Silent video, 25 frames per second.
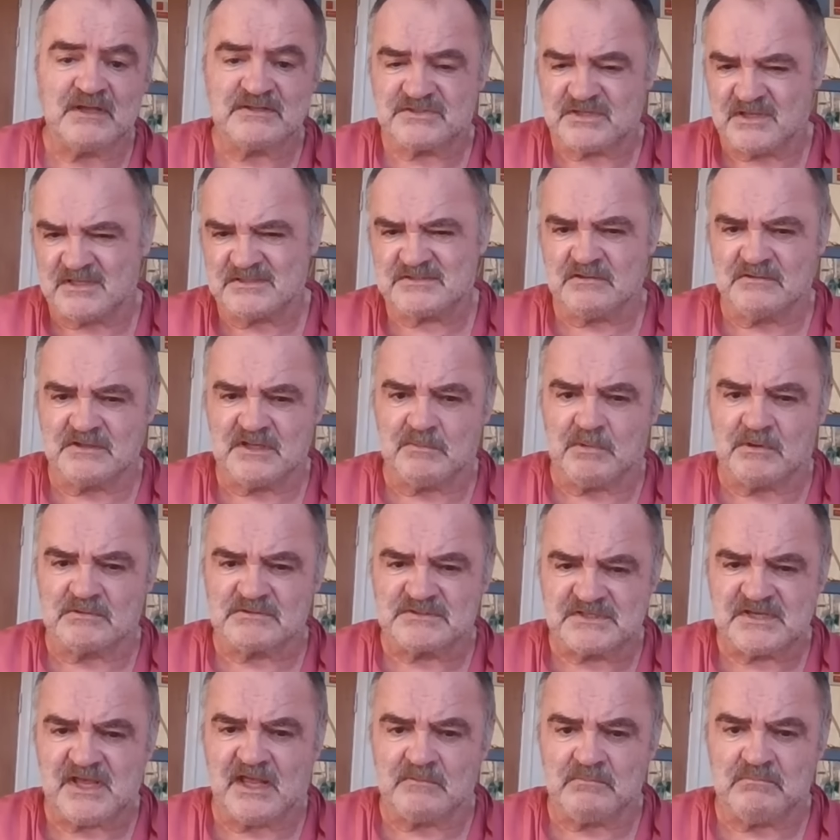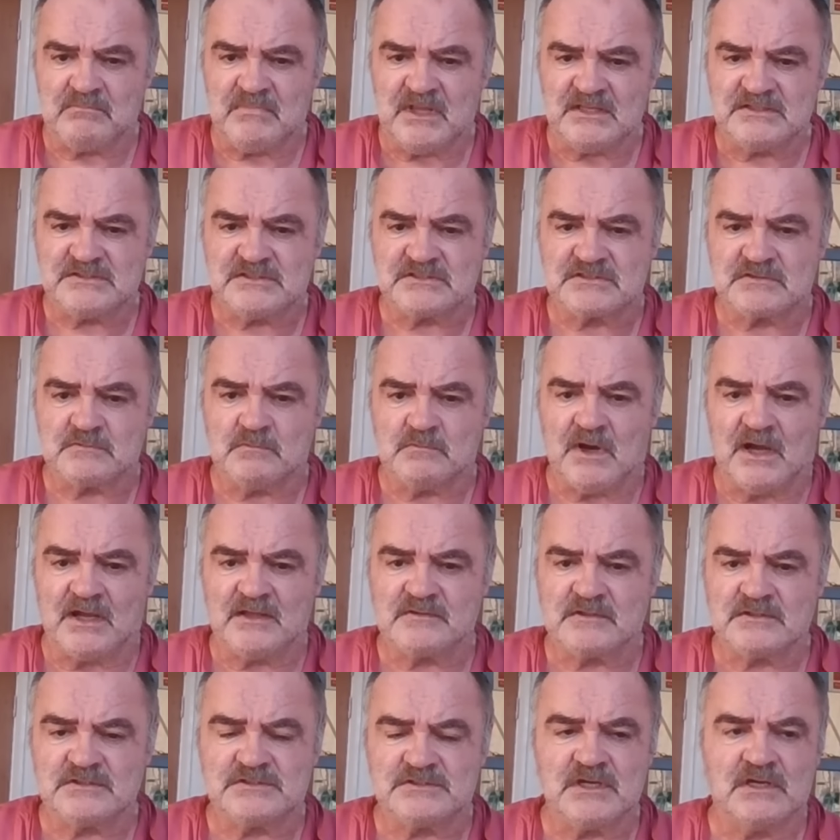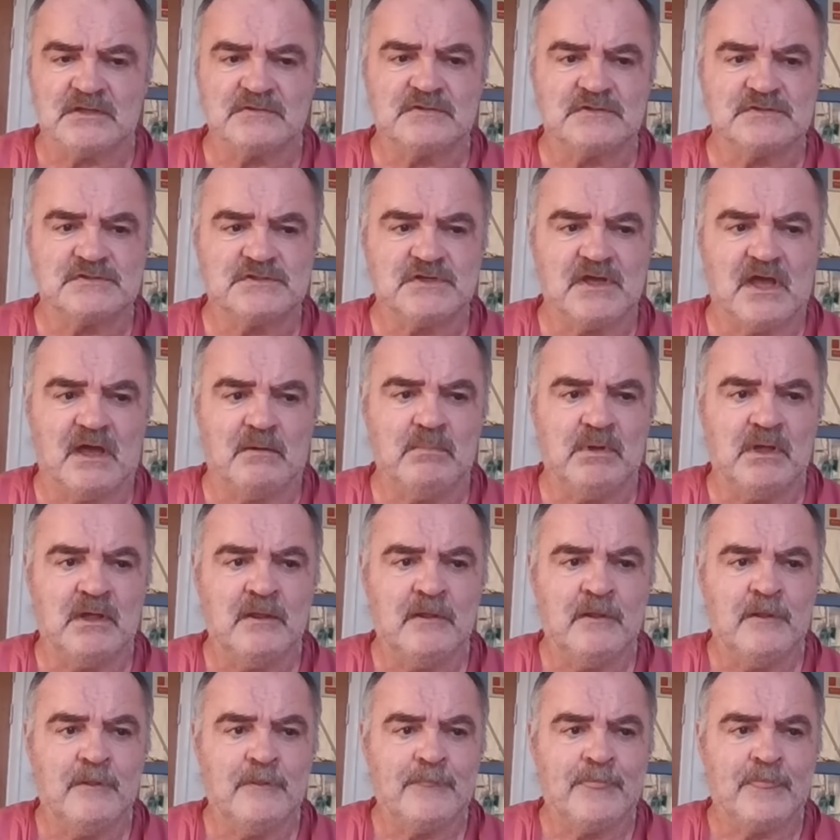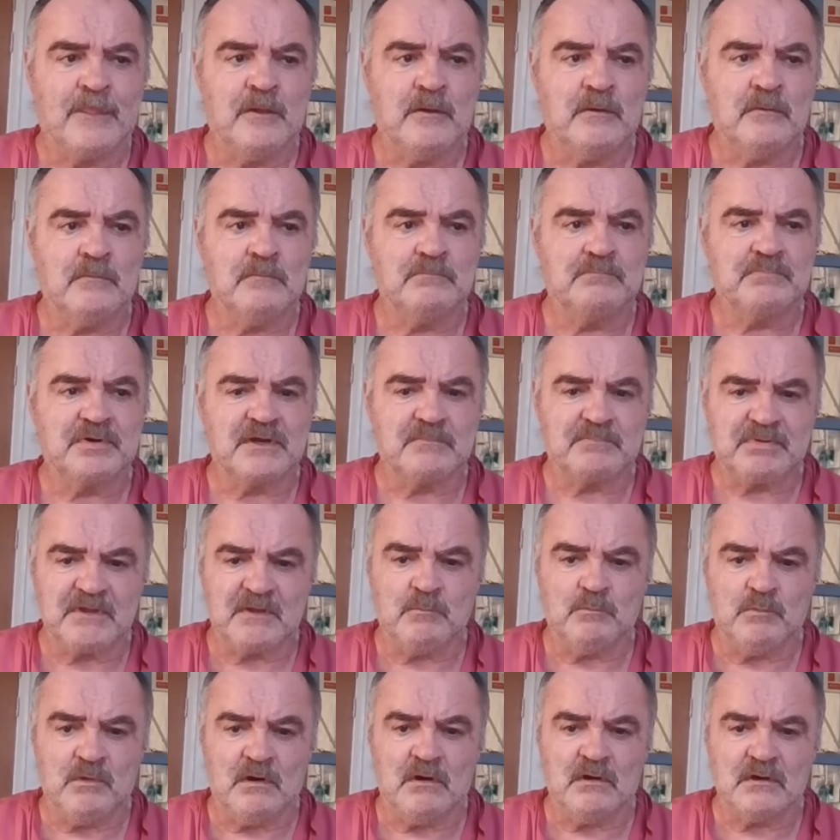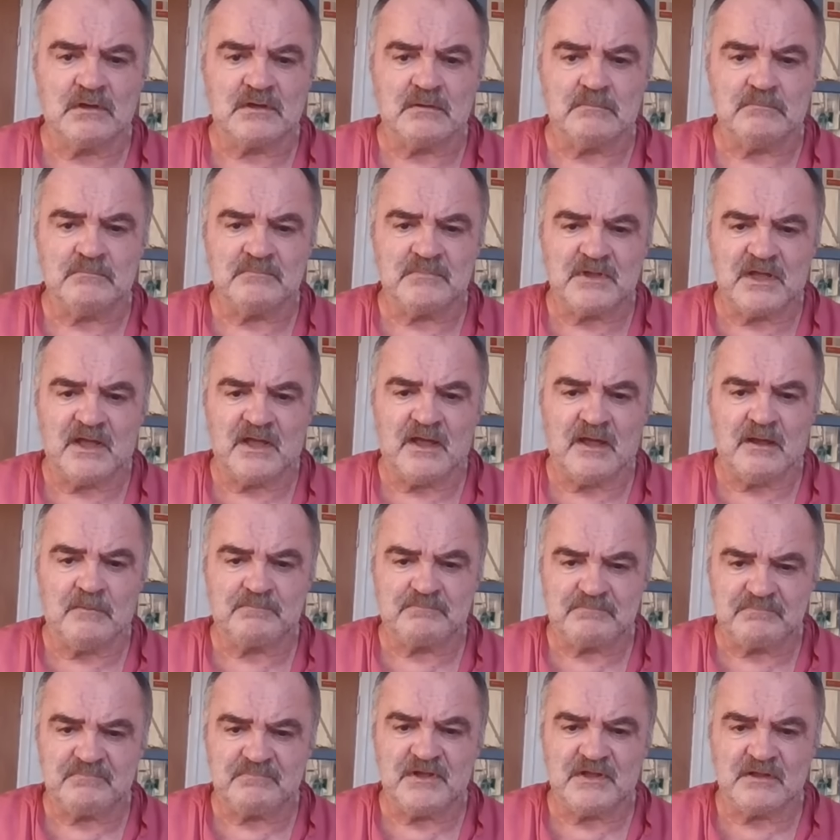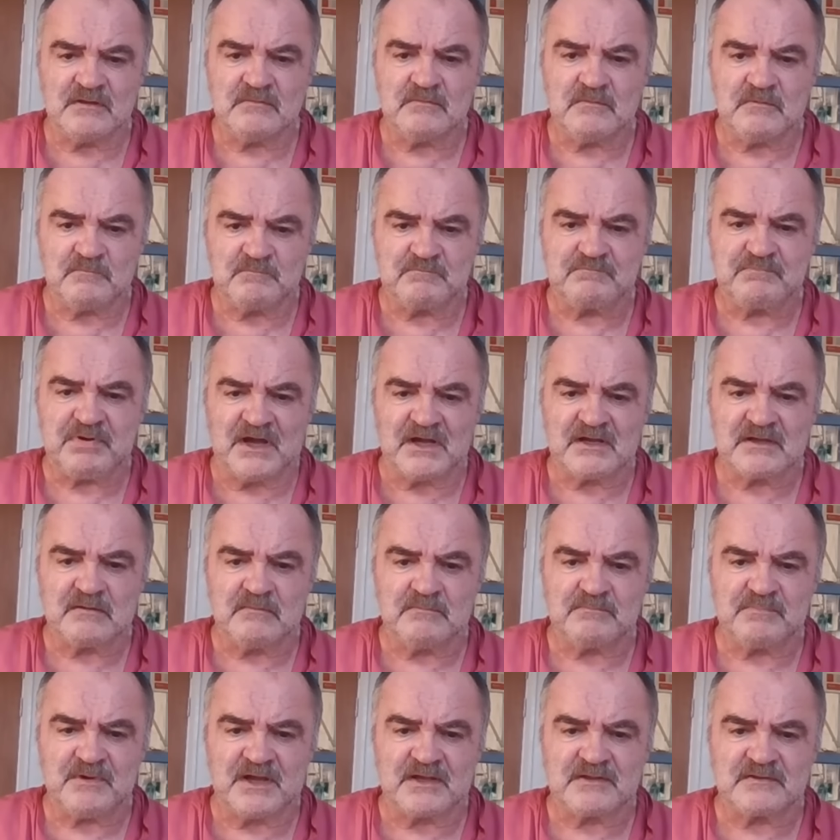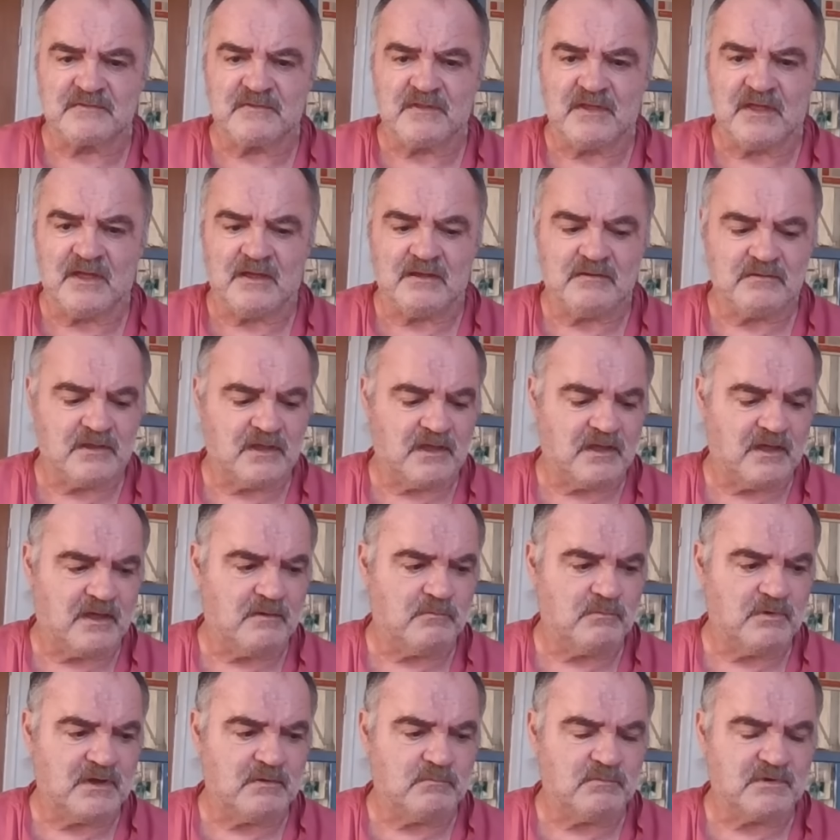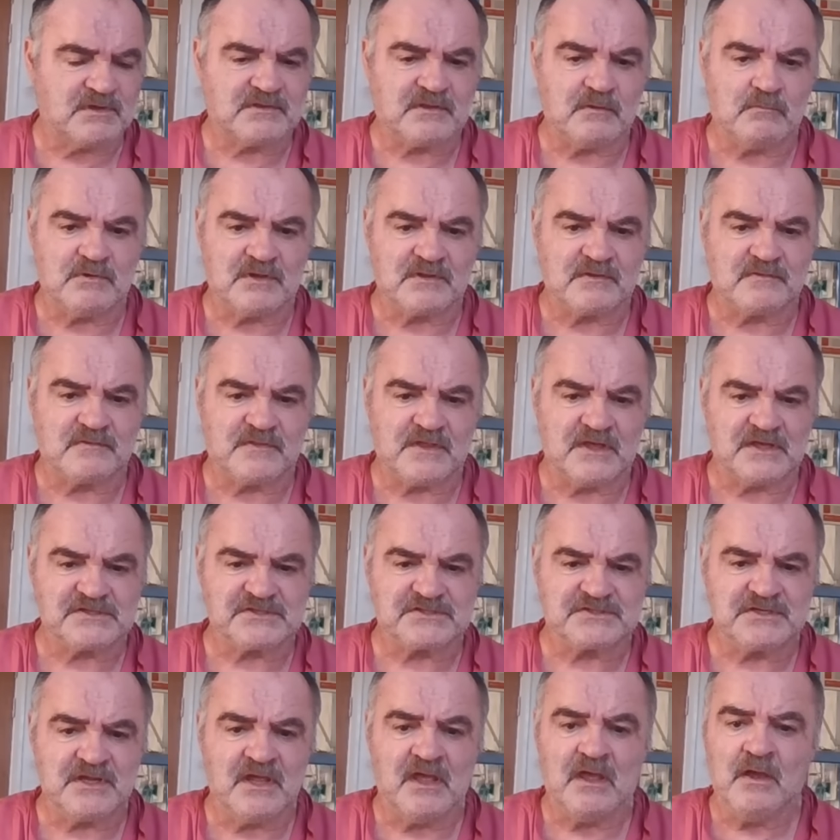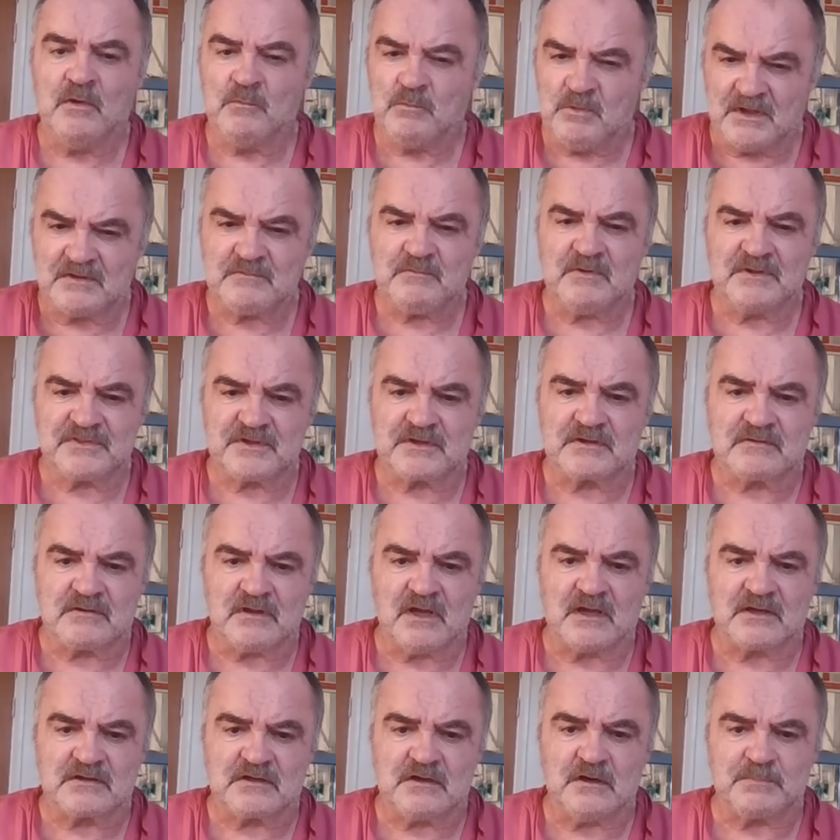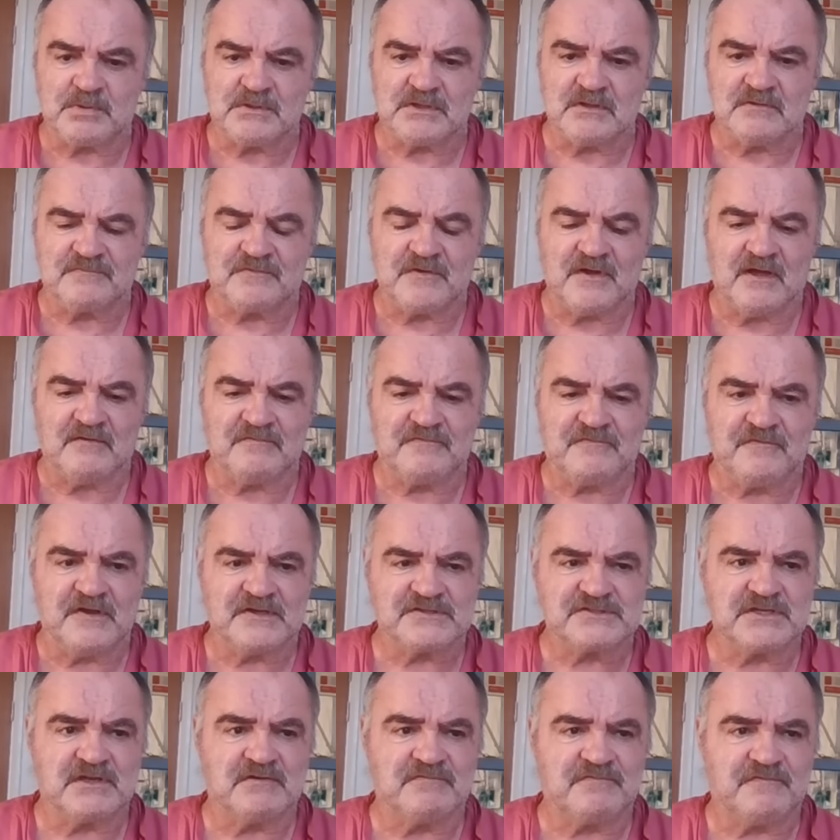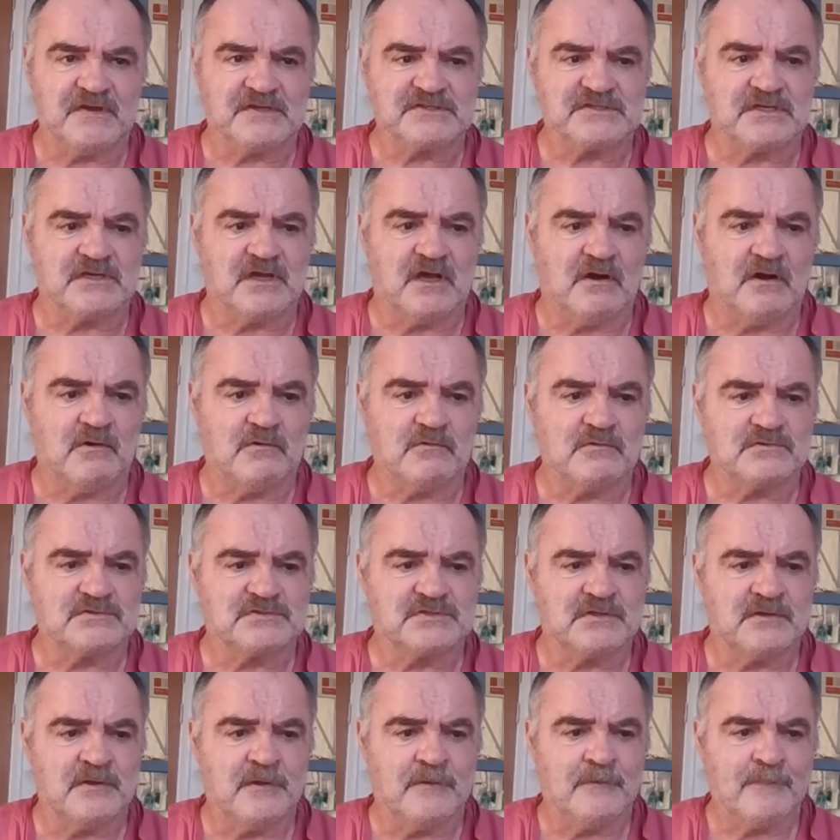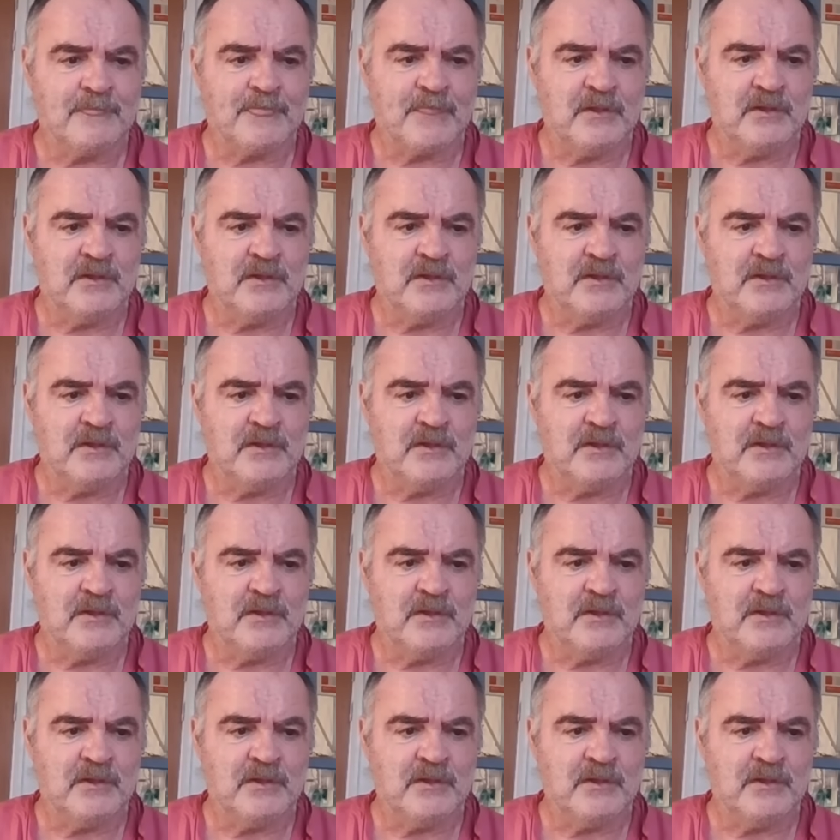It's only about 10 meters away, the gym, but I've been walking back there with a couple of physios,